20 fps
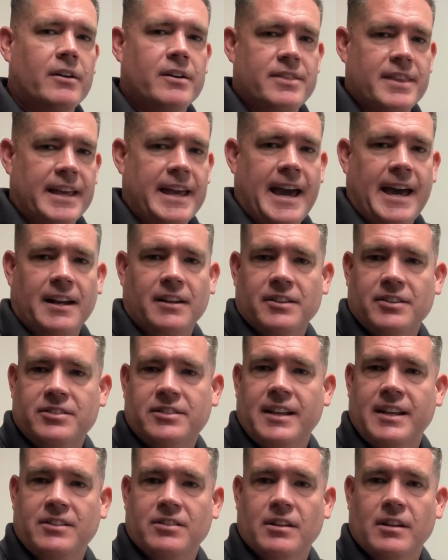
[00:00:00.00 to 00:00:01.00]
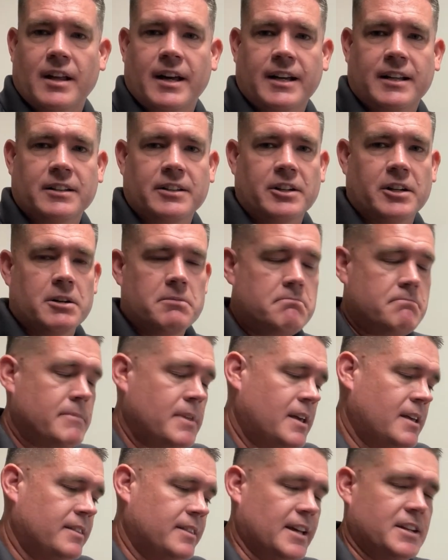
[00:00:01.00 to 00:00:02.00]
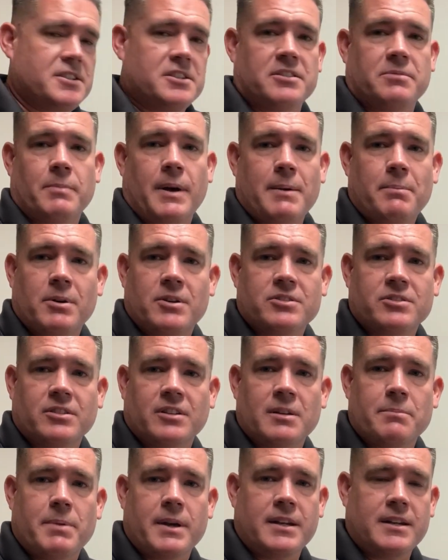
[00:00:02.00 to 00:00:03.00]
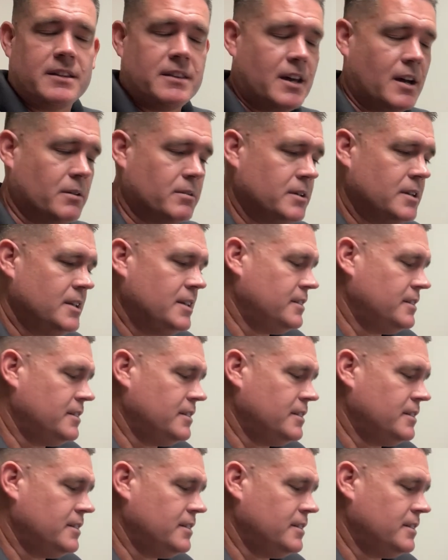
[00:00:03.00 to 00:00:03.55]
and the catalyst stays a lot clearer. That's just my personal opinion though.